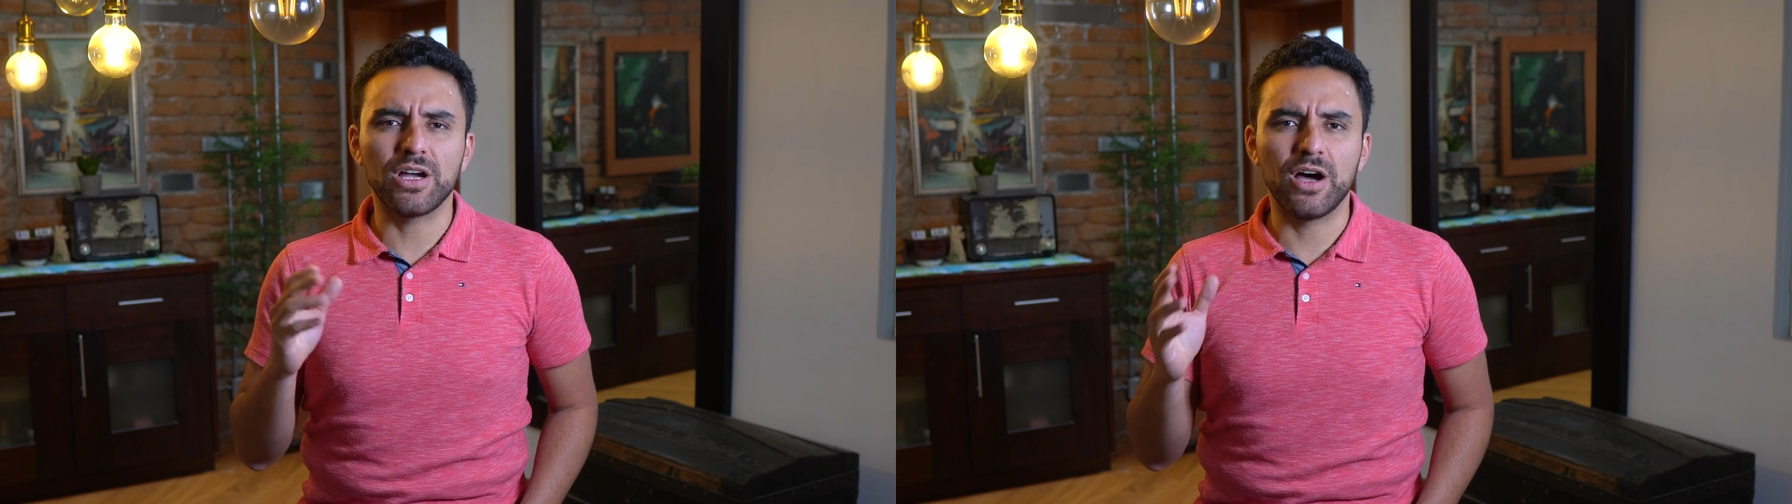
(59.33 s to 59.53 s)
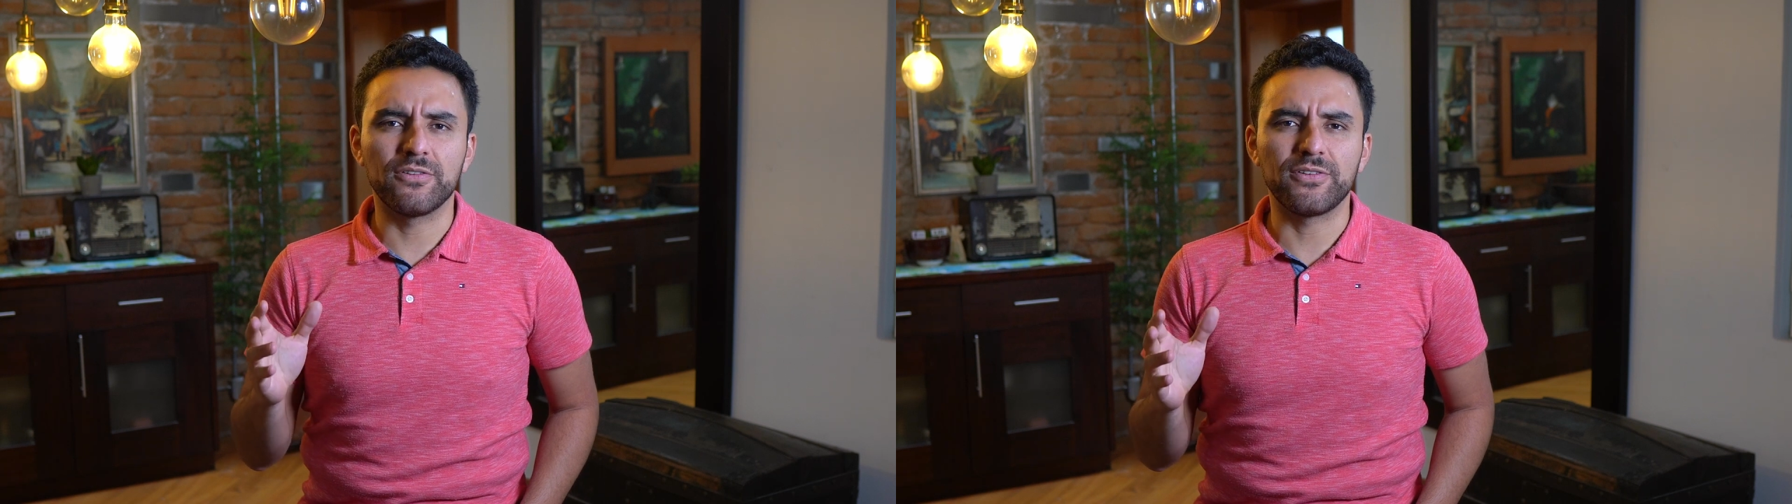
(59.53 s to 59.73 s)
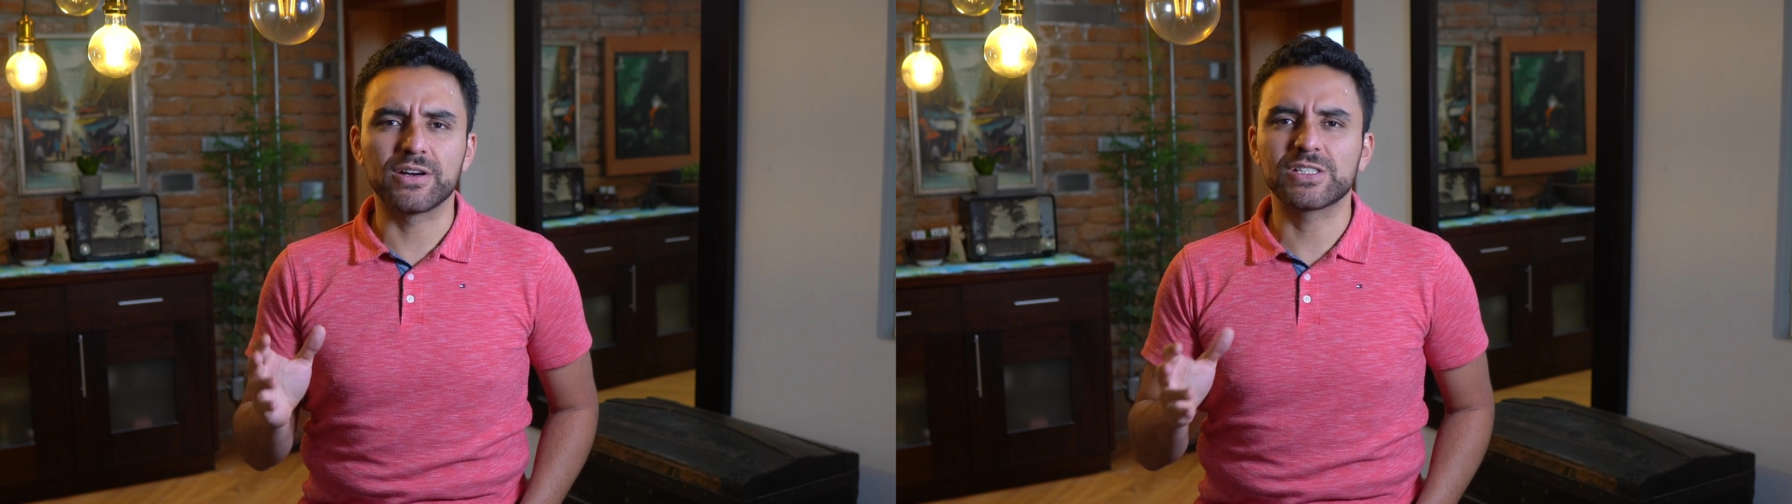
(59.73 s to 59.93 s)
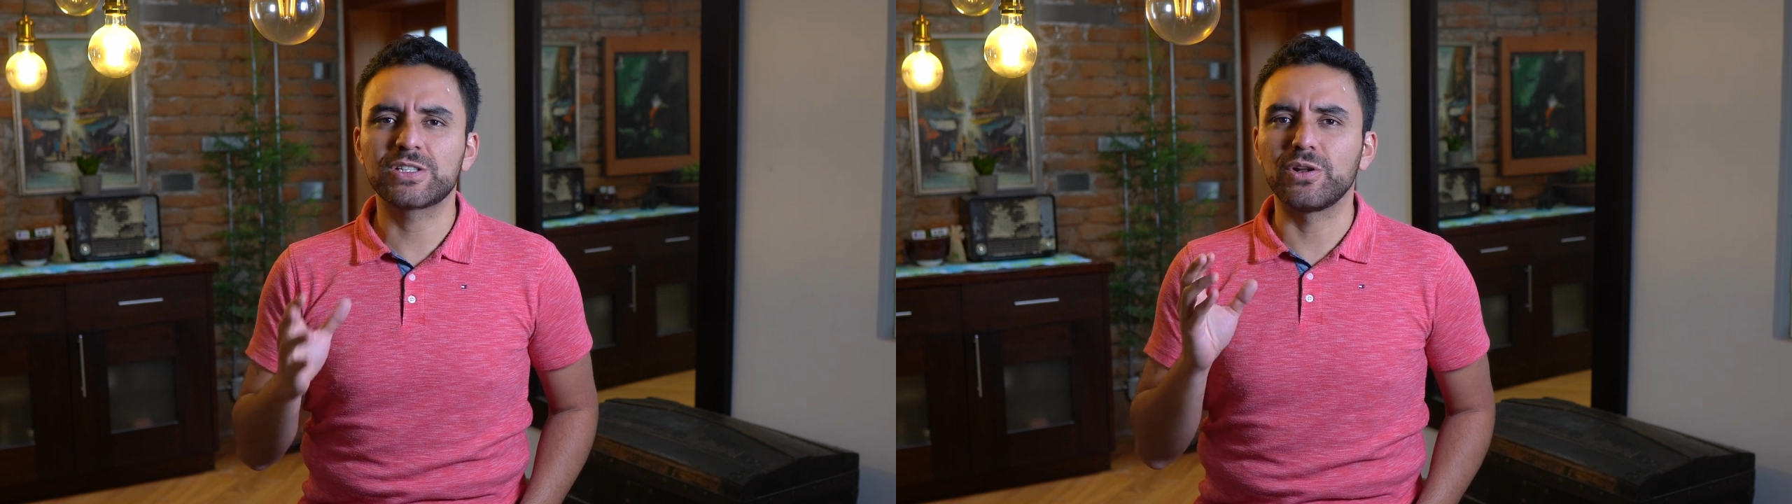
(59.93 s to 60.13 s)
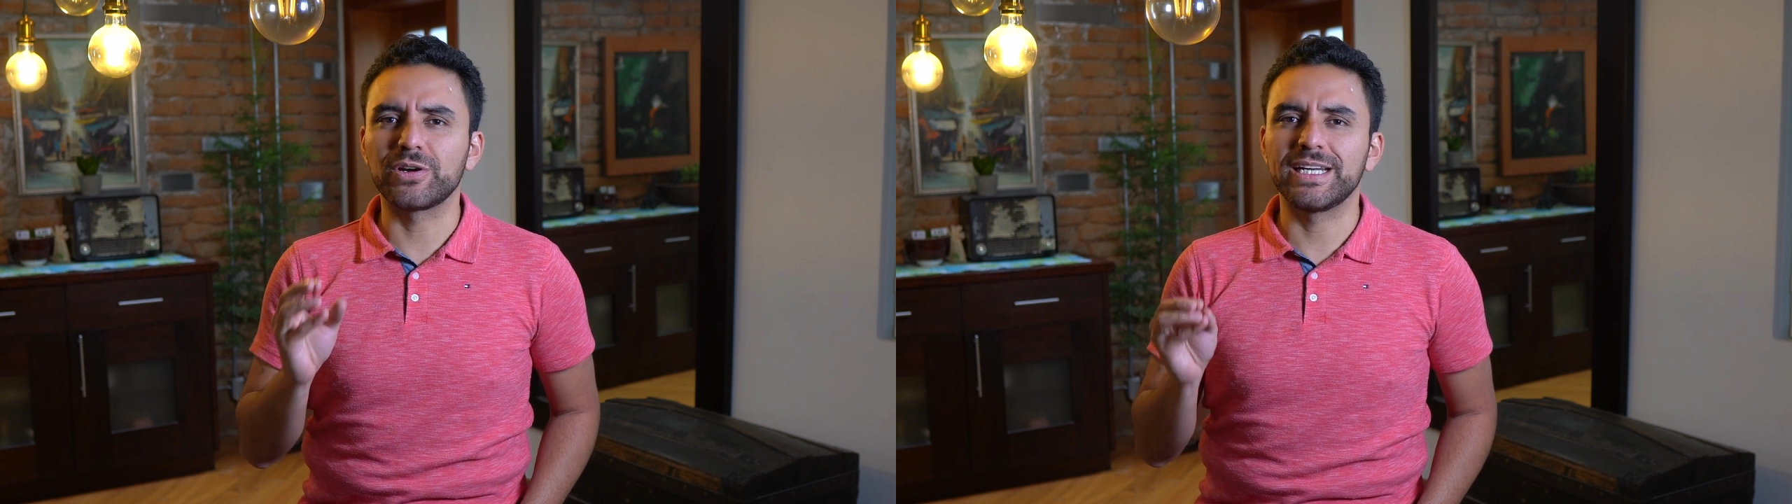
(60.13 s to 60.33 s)
off our
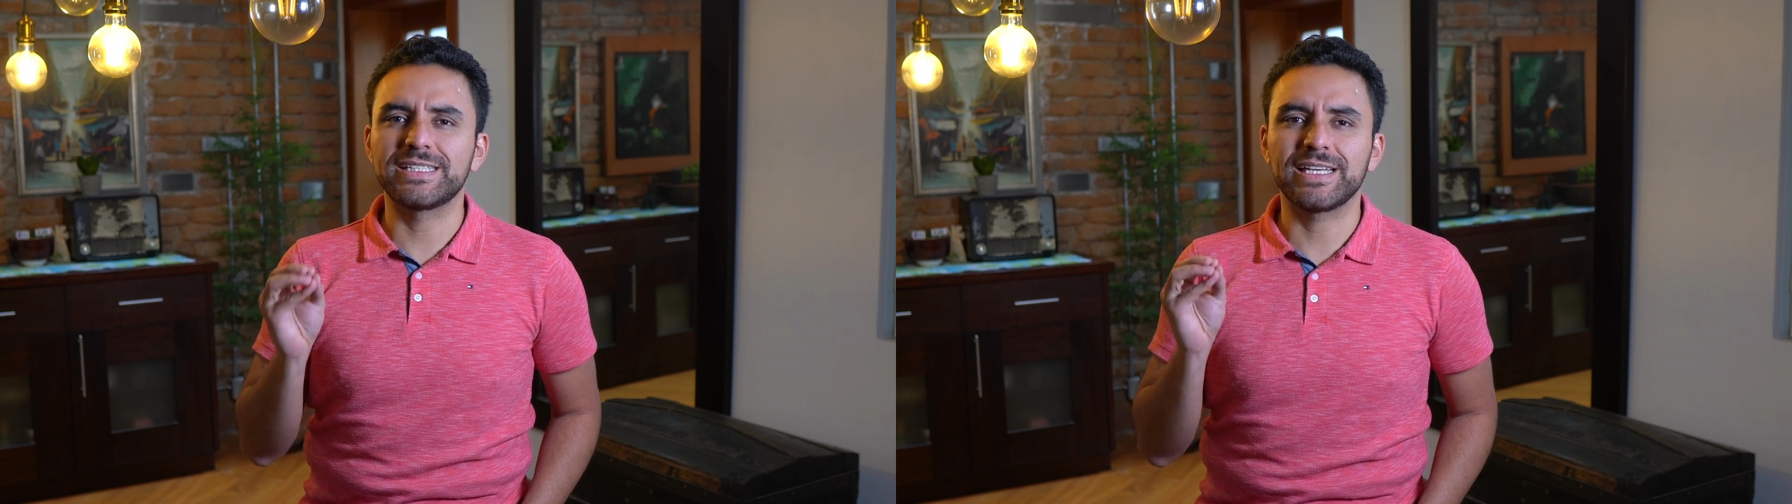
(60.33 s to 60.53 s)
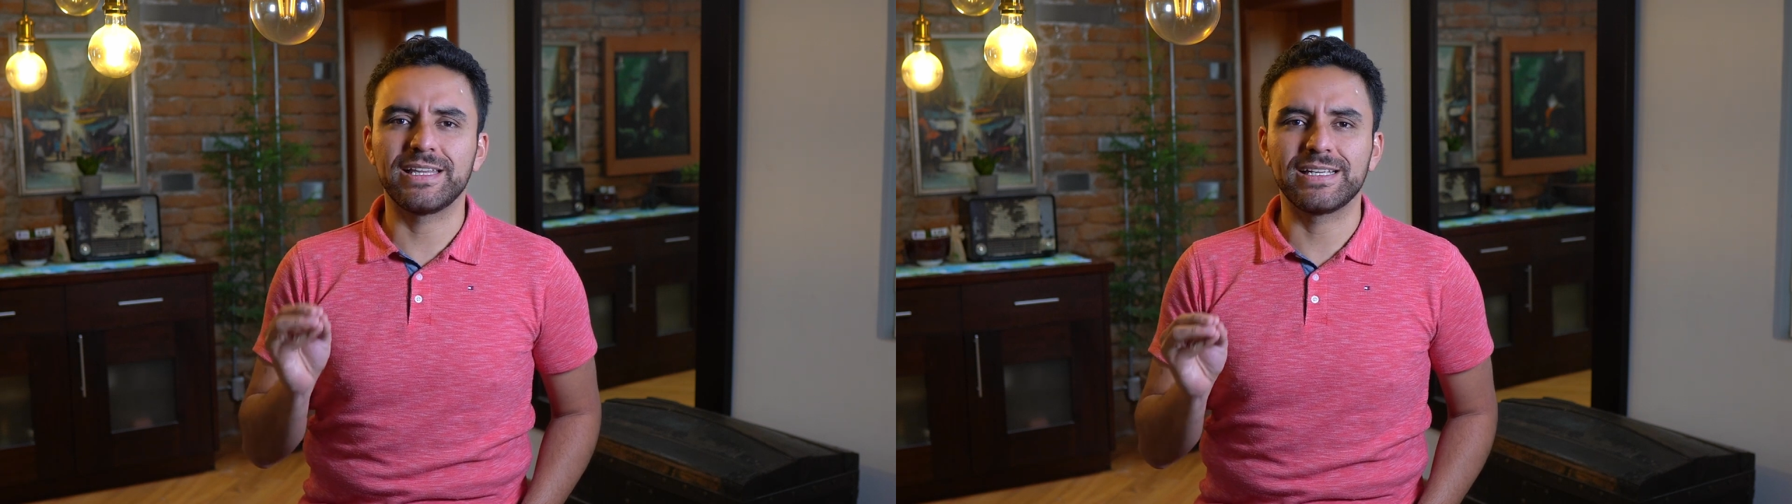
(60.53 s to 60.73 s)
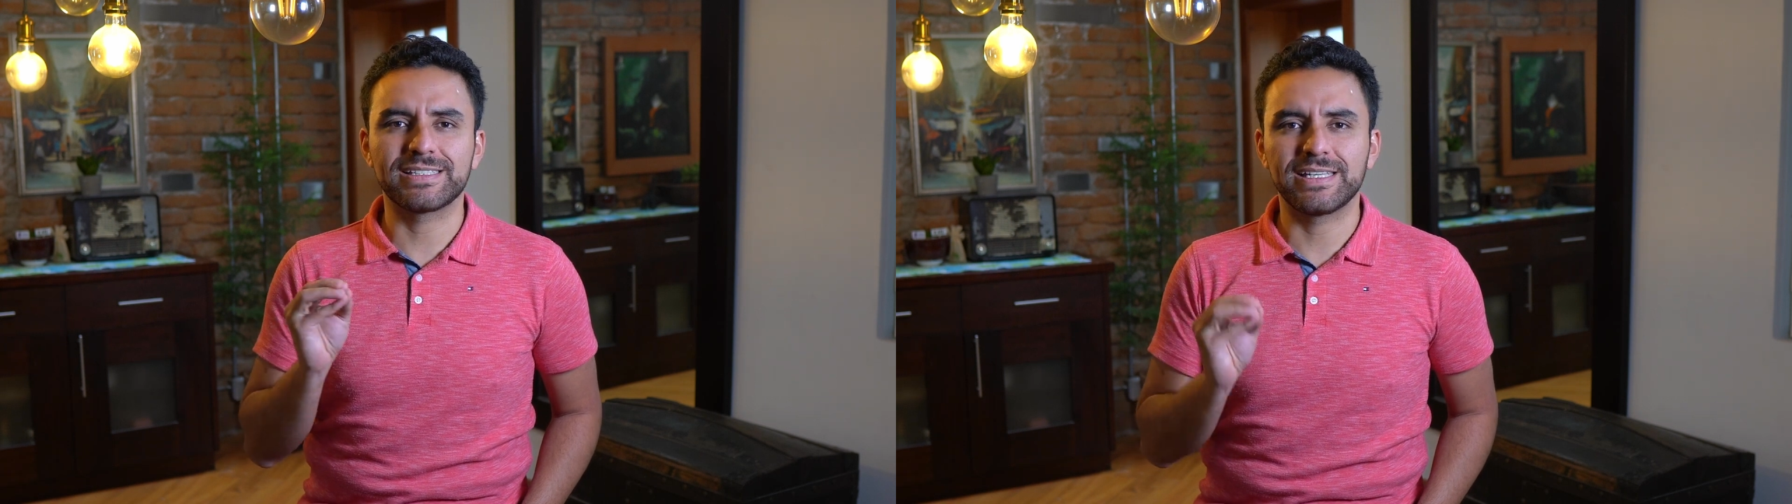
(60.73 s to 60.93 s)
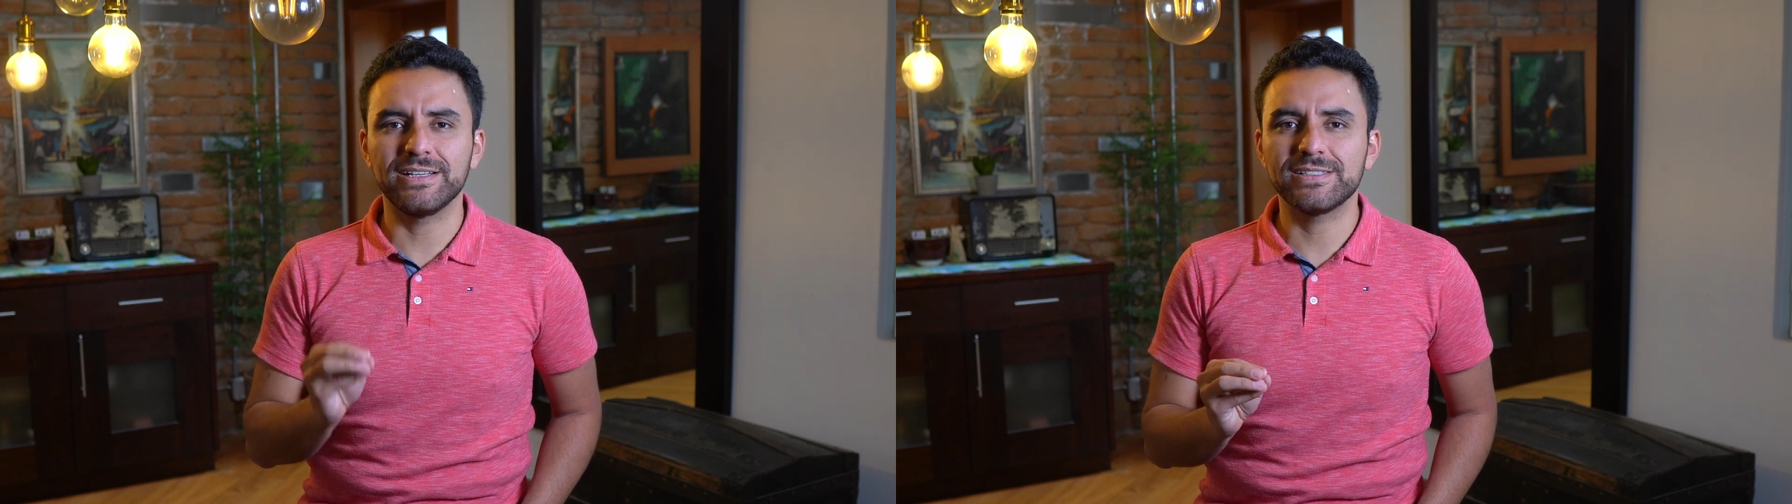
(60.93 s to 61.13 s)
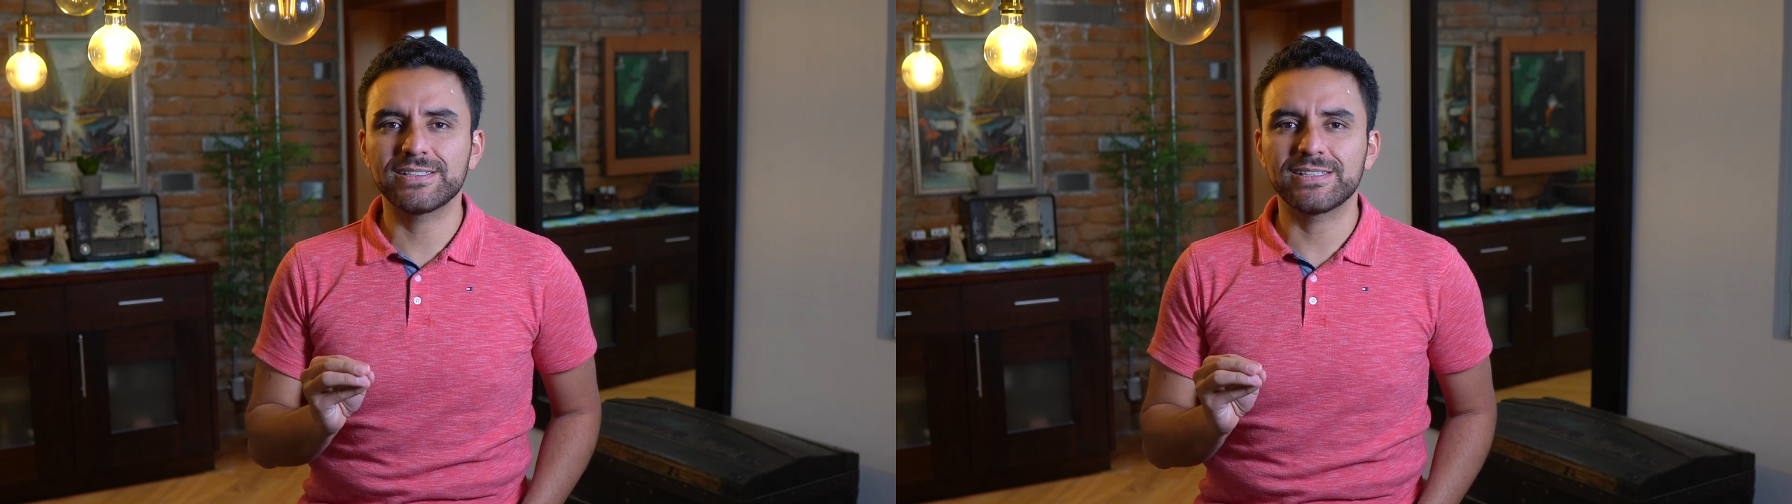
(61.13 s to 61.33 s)
storytelling
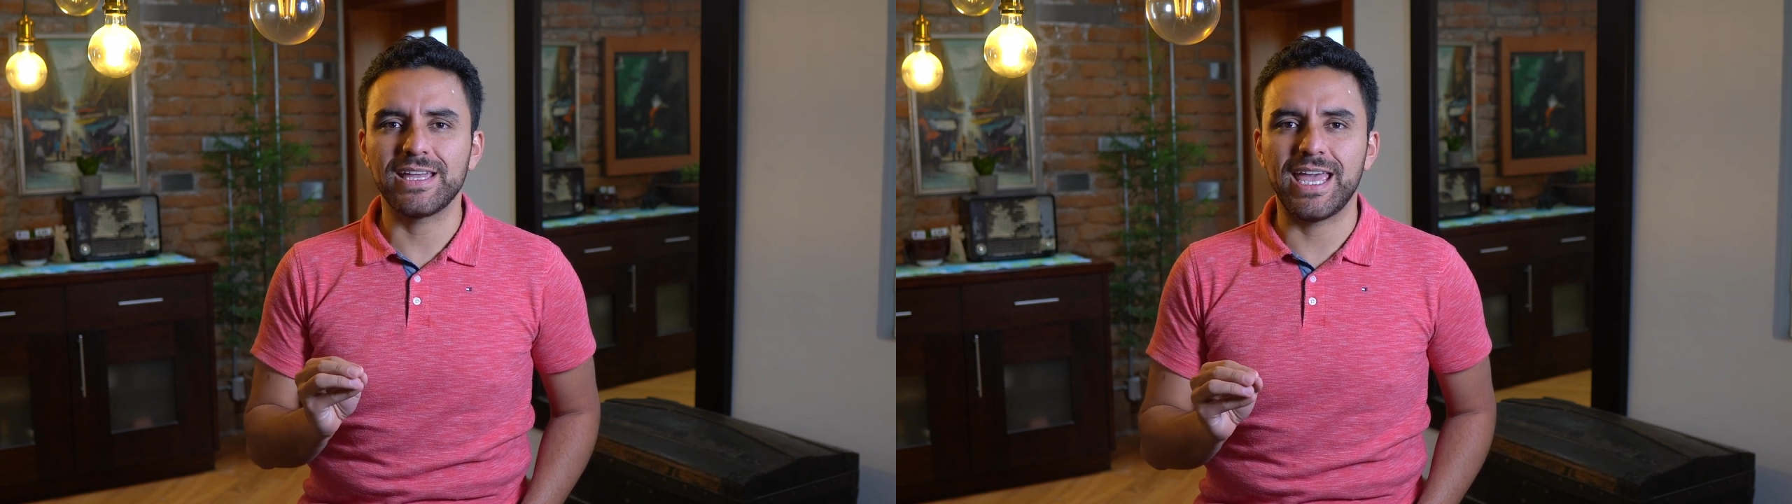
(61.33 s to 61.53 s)
skills